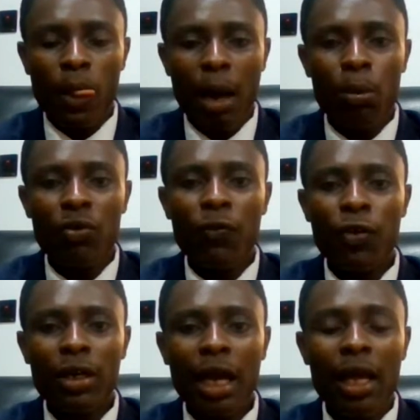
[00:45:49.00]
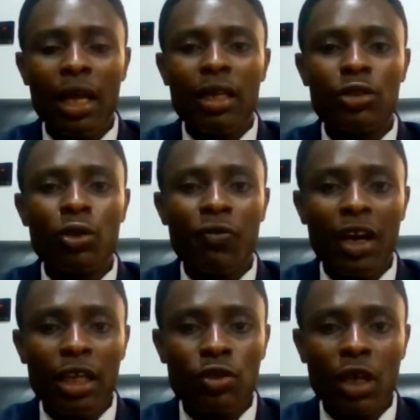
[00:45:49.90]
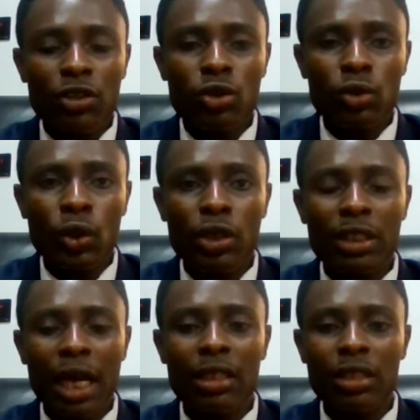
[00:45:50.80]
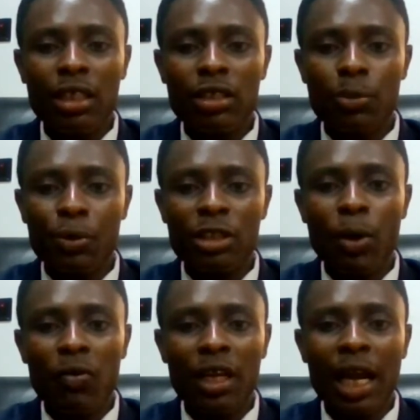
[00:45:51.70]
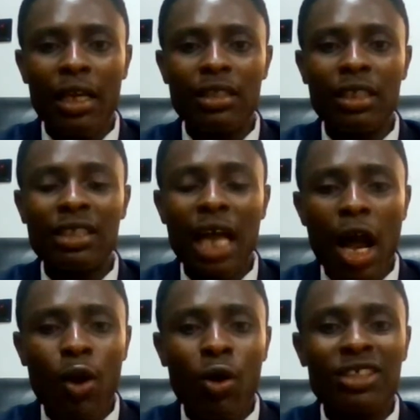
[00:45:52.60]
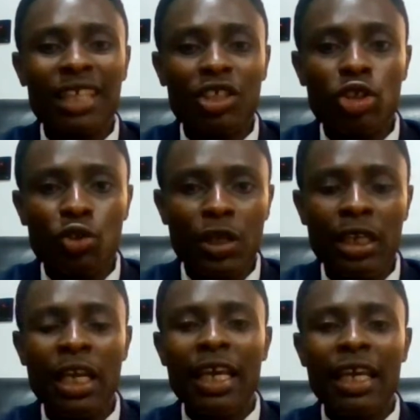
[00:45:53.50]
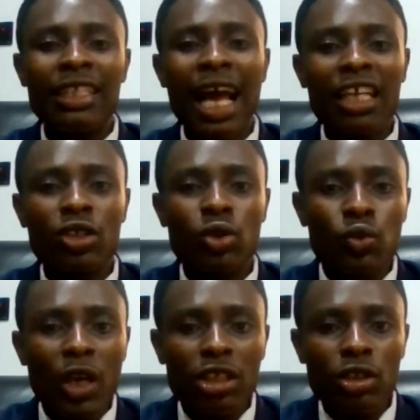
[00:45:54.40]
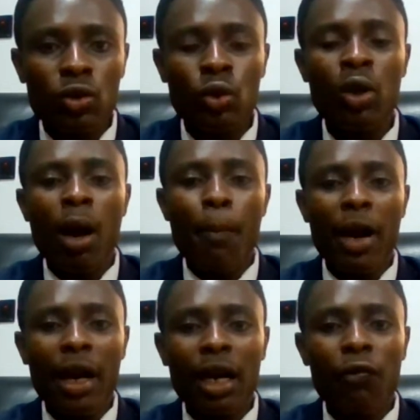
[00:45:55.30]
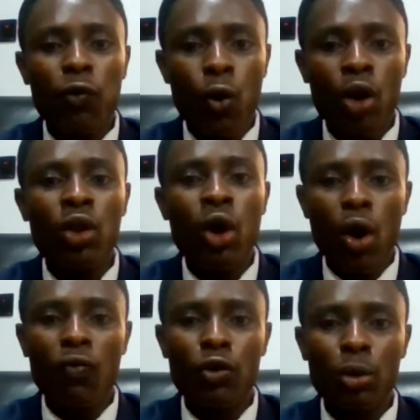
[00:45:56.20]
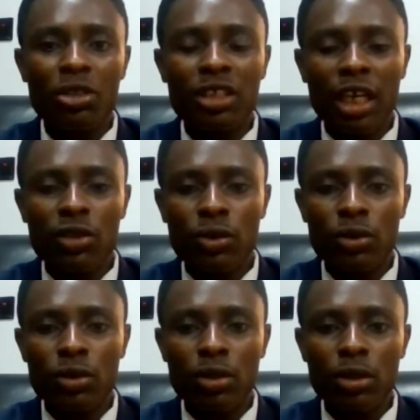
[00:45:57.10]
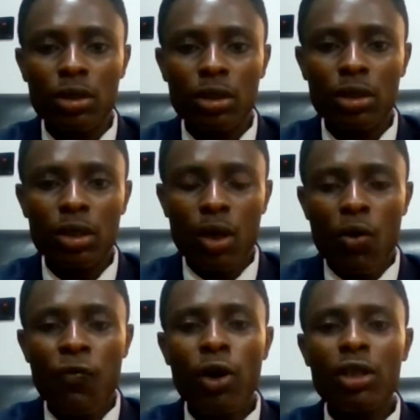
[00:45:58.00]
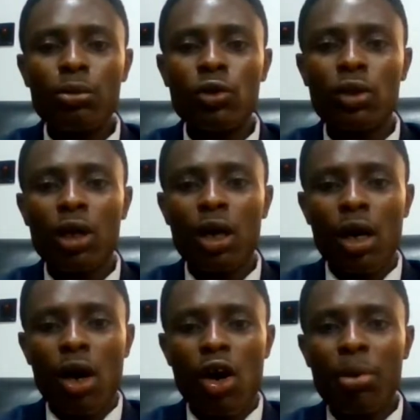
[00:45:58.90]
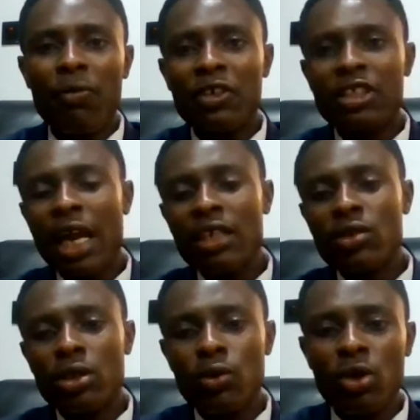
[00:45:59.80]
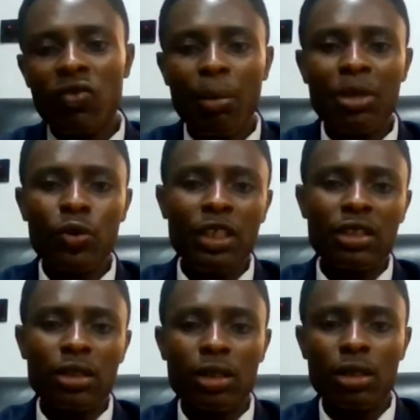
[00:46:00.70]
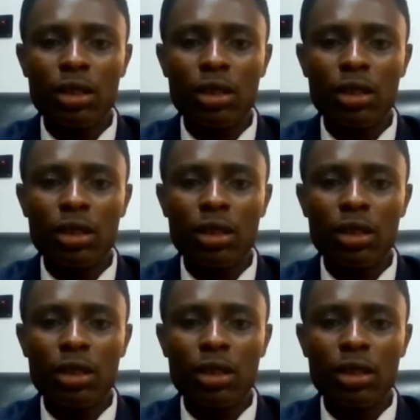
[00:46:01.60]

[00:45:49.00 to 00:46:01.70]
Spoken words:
And moving further, it will be very interesting to note that this principle of legality is anchored statutorily in Article 22, Paragraph 1 of the Rome Statutes. Furthermore, I'll be emphasizing on the rule of ambiguity.